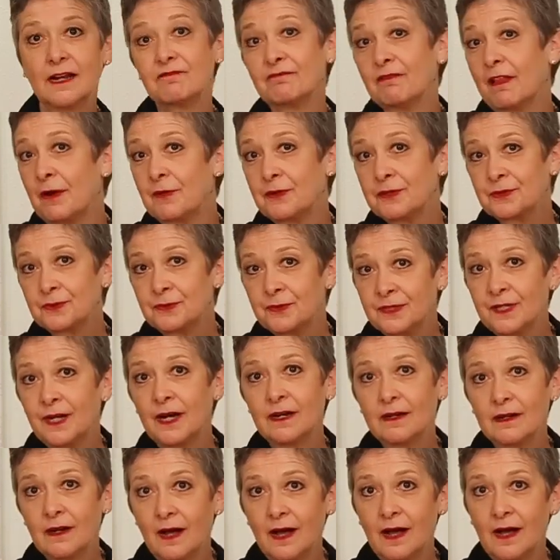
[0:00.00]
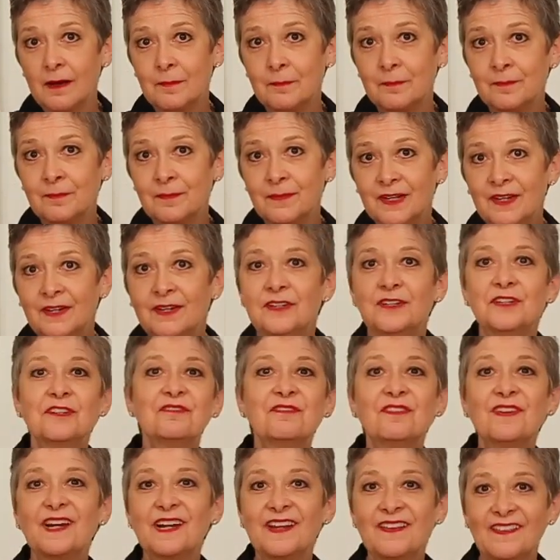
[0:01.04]
at flowerschool.com. You'll
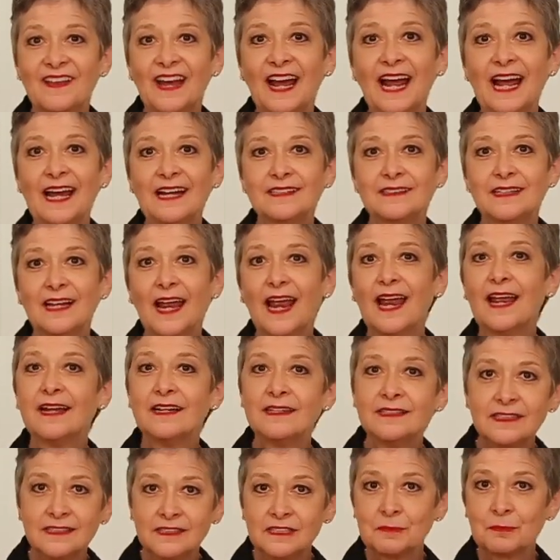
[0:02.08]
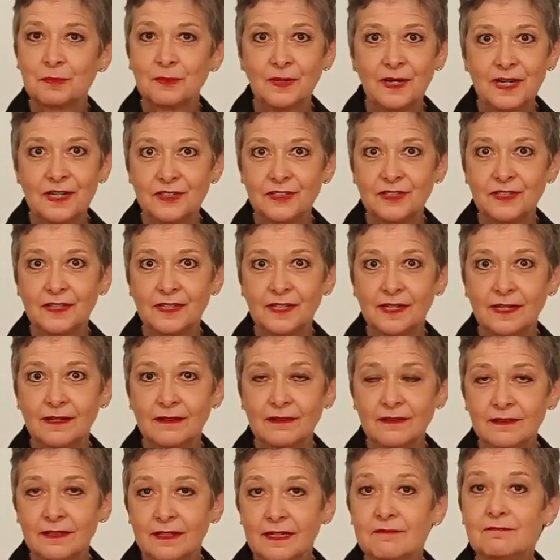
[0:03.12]
find that and inspiration there.
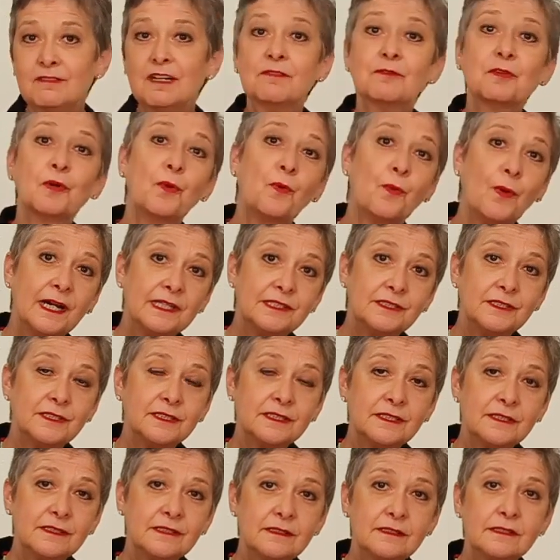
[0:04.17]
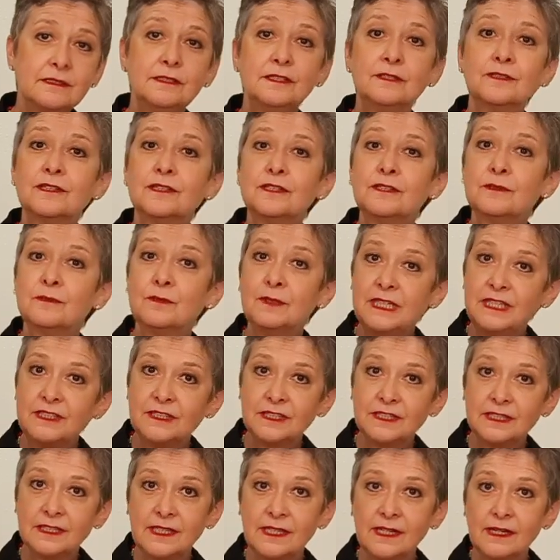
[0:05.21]
If you have questions, you can reach
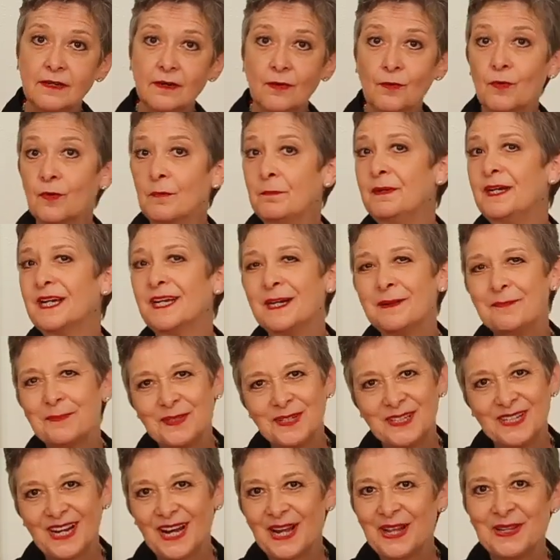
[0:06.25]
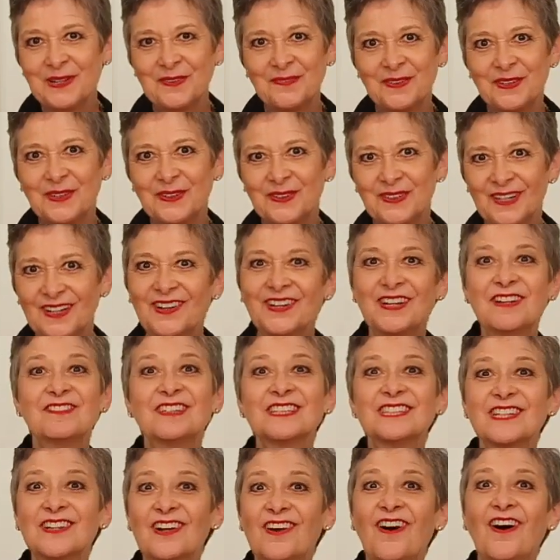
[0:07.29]
us there or pick up the telephone and give
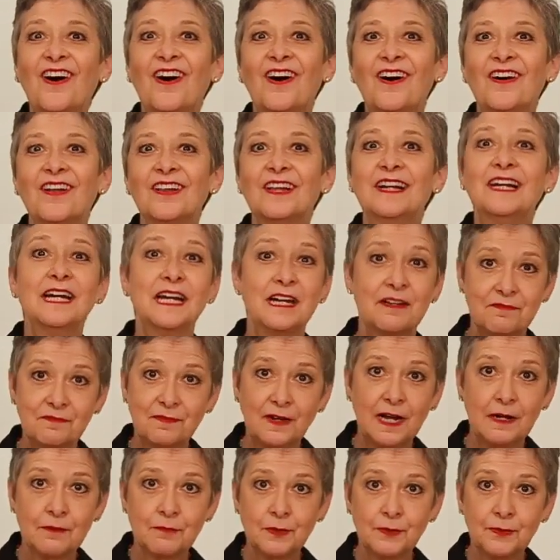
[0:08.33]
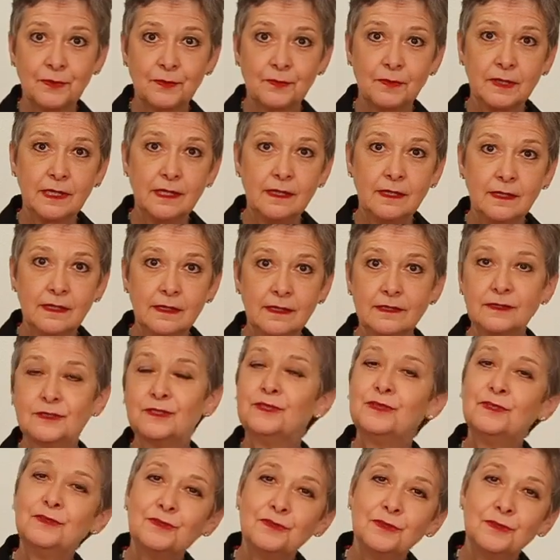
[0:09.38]
us a call at
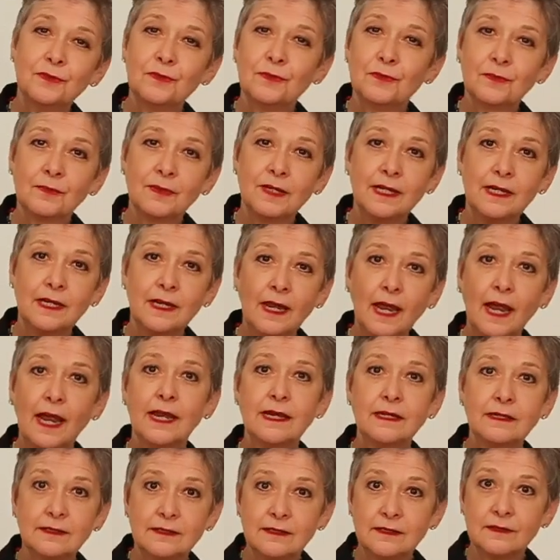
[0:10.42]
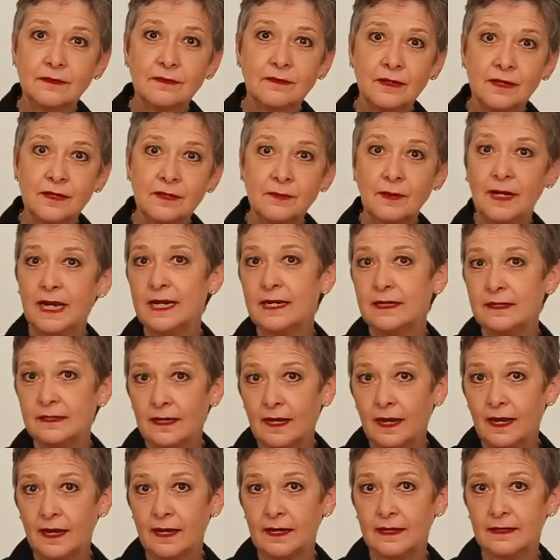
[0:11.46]

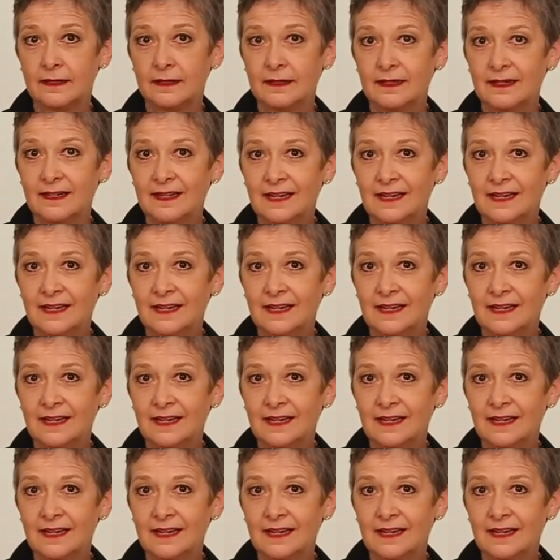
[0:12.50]
503-223-8089.